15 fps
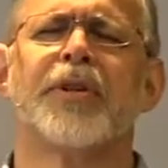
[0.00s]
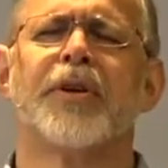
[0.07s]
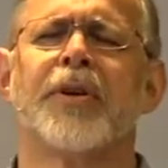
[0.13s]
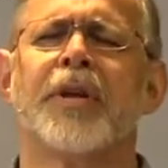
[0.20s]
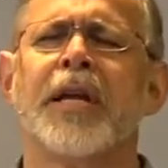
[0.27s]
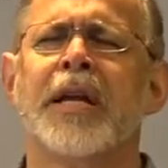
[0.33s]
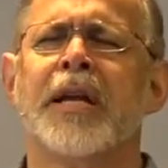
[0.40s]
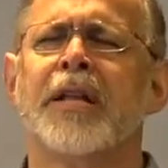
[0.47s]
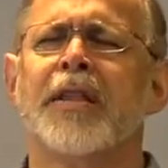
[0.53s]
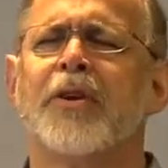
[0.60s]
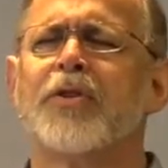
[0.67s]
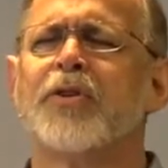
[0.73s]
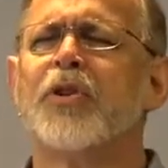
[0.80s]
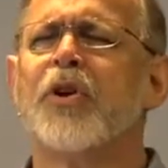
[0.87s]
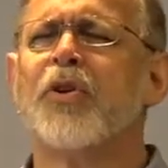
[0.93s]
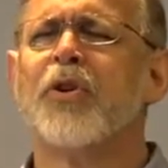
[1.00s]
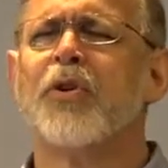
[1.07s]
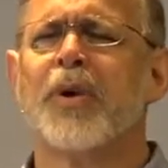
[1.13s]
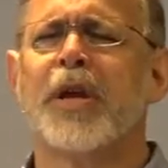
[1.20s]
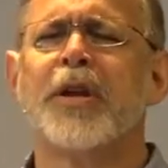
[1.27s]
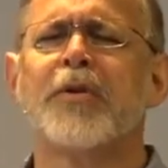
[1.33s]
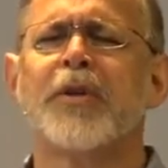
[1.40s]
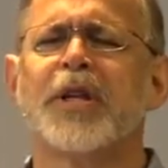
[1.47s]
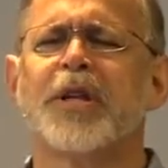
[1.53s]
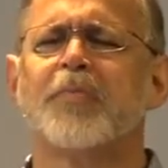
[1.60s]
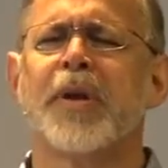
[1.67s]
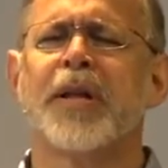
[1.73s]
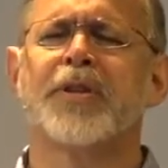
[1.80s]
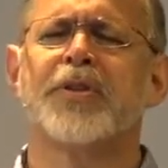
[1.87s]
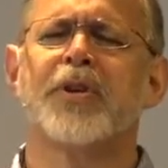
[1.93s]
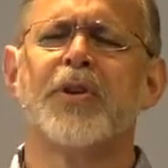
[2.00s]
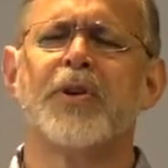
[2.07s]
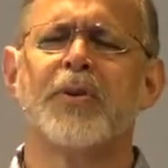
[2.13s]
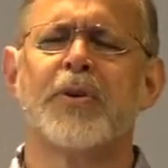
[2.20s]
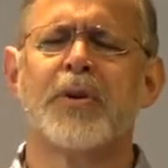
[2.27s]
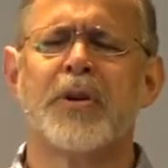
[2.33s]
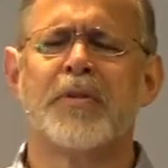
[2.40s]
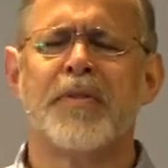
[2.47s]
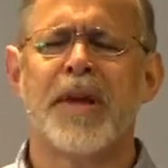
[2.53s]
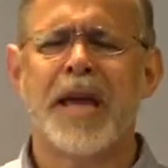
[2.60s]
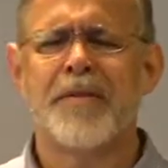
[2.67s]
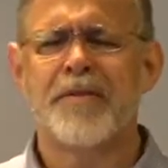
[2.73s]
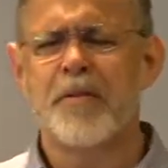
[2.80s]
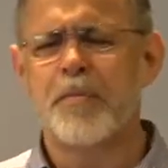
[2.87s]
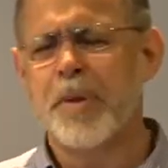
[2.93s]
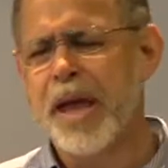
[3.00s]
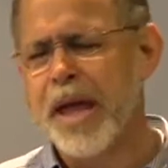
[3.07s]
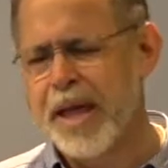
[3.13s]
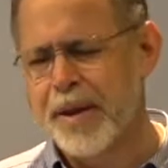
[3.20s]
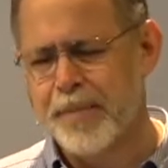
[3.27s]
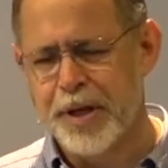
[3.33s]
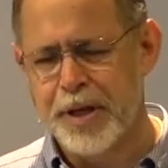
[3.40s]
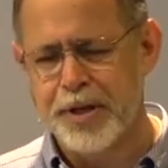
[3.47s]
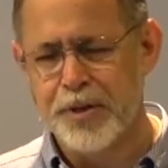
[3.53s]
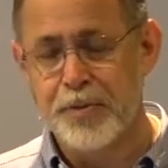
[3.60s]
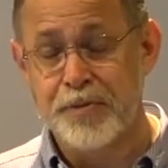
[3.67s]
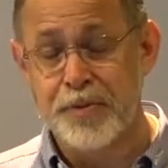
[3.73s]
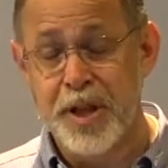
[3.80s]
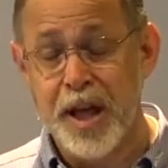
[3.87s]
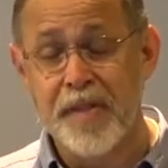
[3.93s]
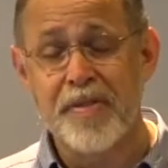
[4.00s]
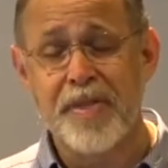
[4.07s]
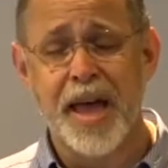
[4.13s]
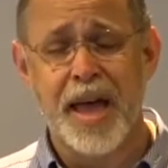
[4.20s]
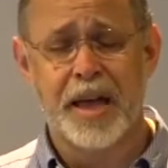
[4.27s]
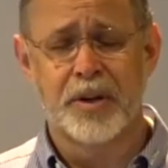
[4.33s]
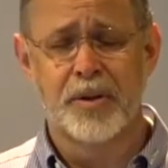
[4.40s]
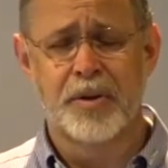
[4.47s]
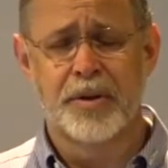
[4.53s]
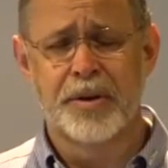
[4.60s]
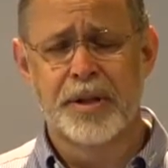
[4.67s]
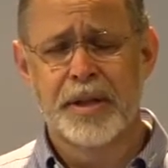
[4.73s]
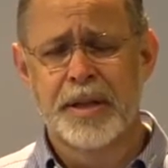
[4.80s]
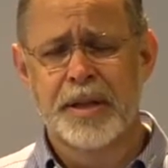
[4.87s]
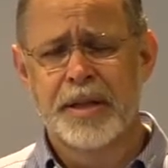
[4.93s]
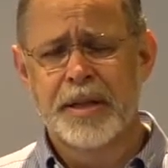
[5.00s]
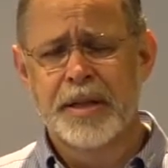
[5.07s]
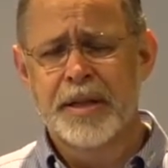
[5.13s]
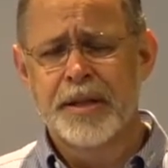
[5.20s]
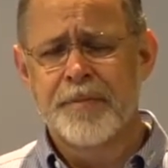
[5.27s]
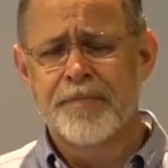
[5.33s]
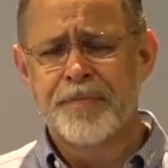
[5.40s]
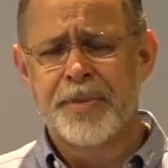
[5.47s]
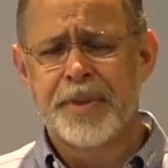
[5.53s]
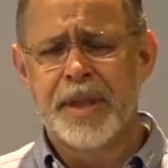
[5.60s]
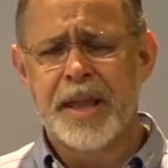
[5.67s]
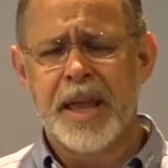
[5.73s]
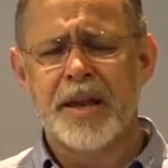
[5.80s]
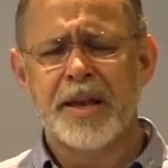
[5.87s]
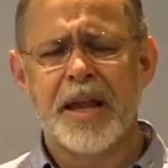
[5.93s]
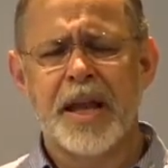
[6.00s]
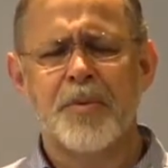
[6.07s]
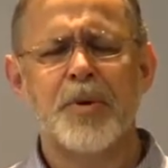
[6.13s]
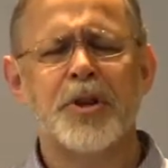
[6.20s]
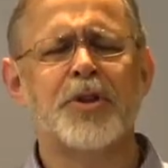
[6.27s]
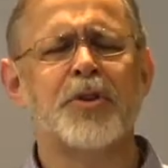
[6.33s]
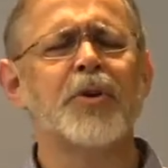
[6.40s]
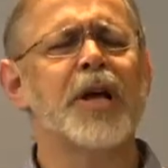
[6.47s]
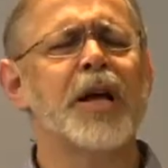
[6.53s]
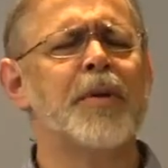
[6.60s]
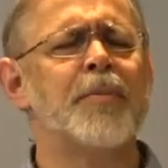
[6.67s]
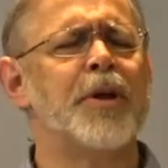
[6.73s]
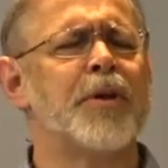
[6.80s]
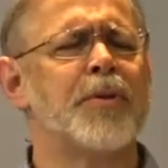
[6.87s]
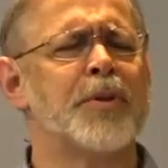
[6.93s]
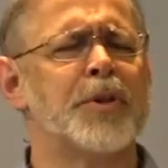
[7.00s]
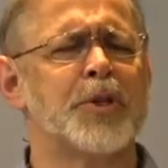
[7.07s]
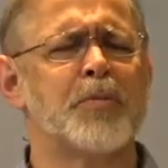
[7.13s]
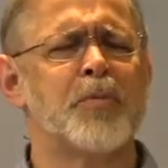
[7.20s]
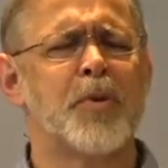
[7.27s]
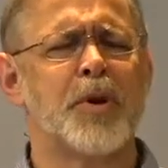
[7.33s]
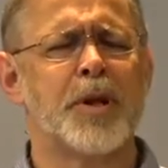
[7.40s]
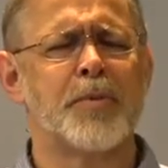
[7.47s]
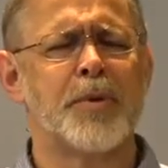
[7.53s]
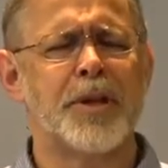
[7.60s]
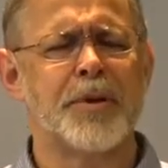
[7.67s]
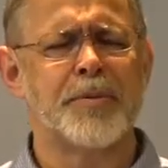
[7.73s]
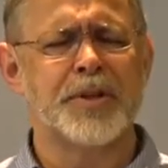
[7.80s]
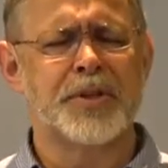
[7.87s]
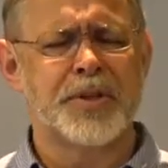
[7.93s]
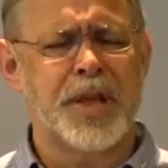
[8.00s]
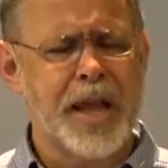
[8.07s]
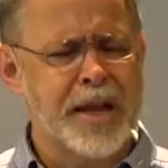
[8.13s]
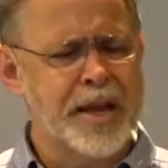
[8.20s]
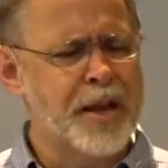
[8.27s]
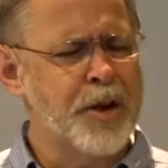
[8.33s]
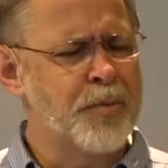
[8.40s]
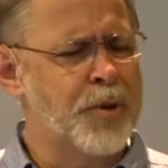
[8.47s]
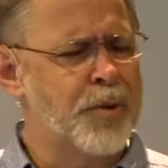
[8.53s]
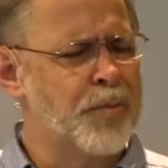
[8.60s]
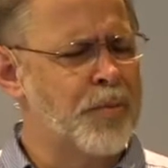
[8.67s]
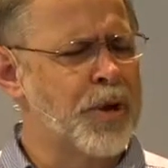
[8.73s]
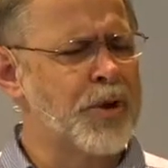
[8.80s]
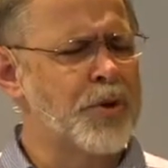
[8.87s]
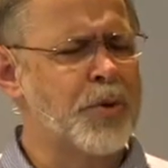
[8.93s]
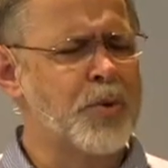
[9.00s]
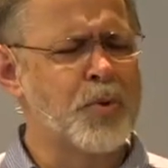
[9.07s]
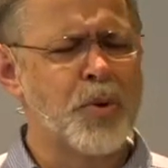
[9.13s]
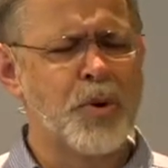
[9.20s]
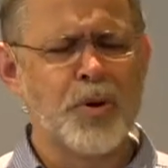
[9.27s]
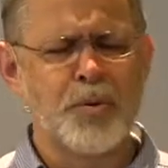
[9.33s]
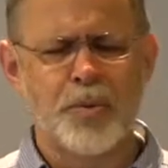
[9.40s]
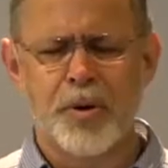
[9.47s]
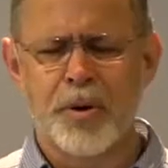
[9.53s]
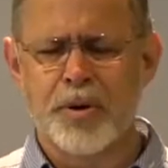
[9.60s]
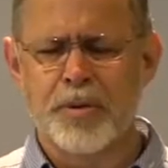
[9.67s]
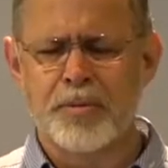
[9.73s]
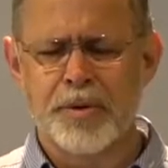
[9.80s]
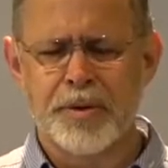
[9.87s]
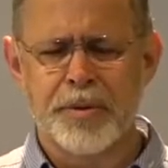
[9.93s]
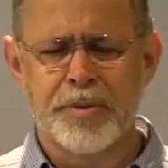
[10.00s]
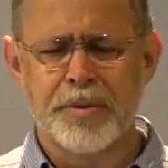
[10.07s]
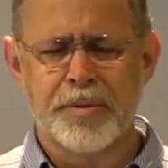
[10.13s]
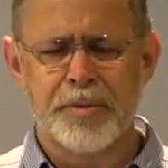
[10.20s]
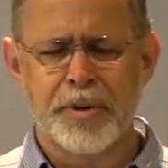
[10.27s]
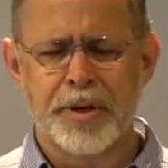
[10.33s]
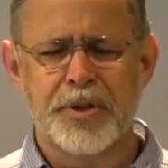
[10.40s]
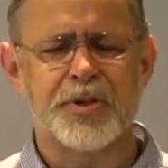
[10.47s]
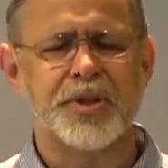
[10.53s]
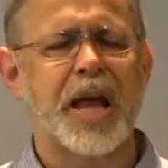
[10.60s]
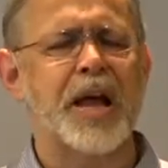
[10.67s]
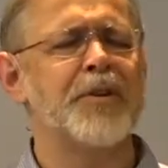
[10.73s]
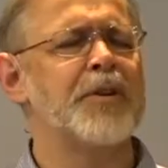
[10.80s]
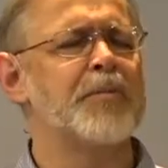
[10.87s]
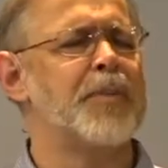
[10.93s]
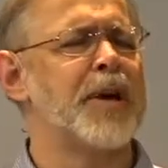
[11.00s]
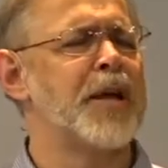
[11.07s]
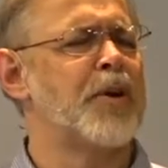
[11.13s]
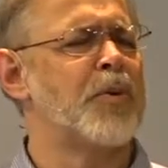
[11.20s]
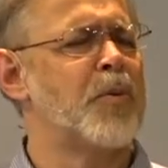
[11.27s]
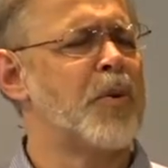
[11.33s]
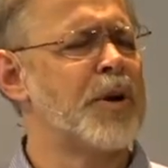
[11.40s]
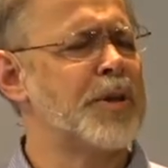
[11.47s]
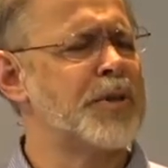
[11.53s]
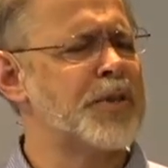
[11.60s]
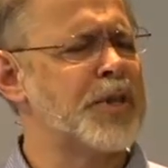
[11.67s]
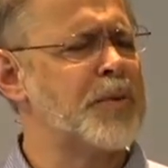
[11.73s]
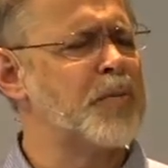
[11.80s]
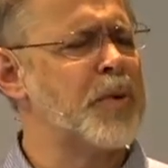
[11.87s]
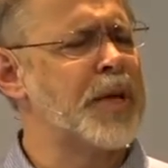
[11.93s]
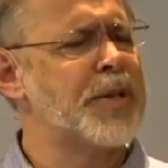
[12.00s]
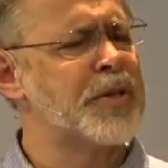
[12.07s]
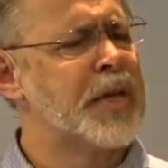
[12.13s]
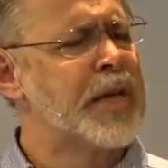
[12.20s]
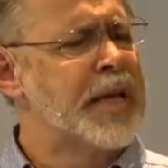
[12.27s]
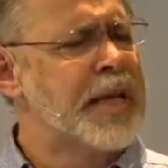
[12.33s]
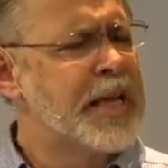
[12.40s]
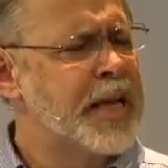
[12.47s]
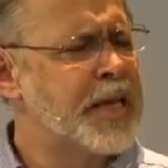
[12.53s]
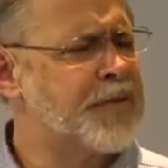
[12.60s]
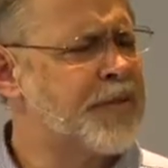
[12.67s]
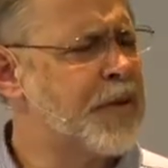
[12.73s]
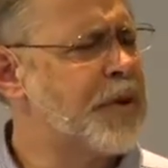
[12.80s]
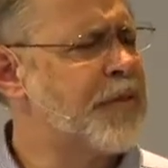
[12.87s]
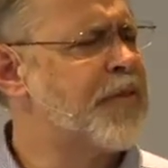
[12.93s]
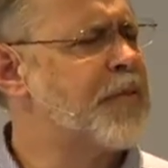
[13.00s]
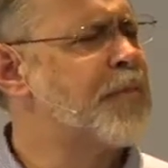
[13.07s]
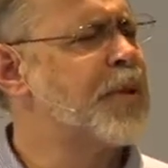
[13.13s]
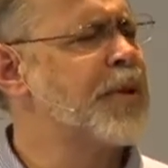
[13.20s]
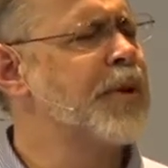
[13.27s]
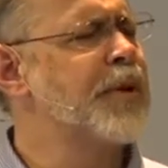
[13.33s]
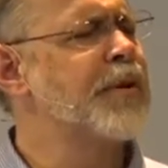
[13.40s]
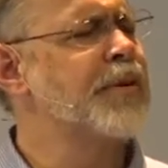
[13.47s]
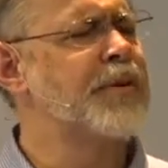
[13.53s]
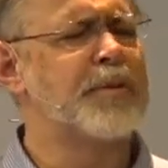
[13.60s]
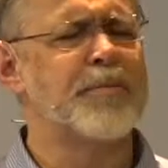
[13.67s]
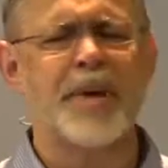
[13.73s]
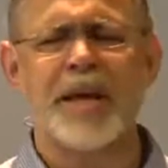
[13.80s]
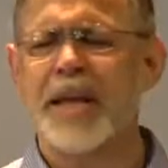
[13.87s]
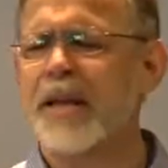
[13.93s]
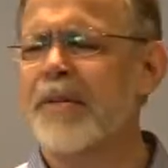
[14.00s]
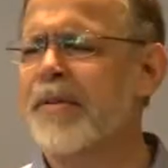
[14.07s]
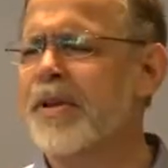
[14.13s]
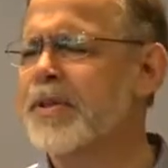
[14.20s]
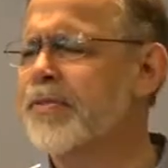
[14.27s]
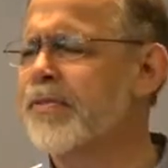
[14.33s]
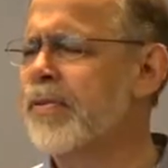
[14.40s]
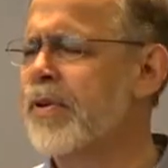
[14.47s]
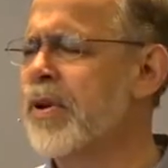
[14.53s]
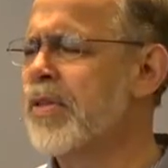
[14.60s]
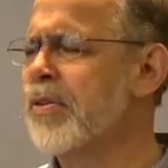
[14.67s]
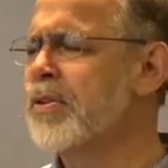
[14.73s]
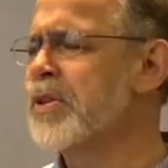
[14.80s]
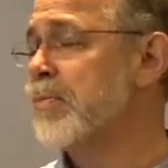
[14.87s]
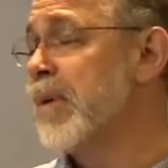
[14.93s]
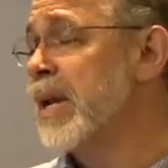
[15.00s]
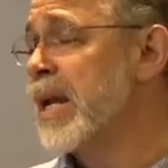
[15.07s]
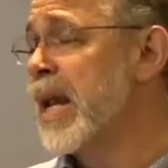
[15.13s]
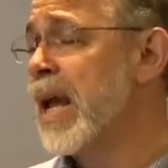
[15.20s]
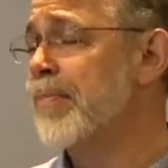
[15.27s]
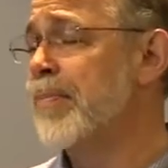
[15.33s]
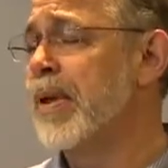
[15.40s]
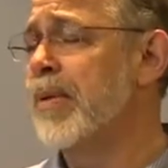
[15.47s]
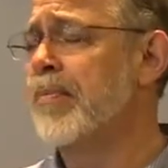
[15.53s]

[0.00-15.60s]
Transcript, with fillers: There, there's no greater expense that you could have ever paid, but you've done that, Lord. And, and we do come here this morning. We, we stand here, we read your word, we're, we're astounded by your word. In some ways, it's very familiar to many of us. For others, it may not be.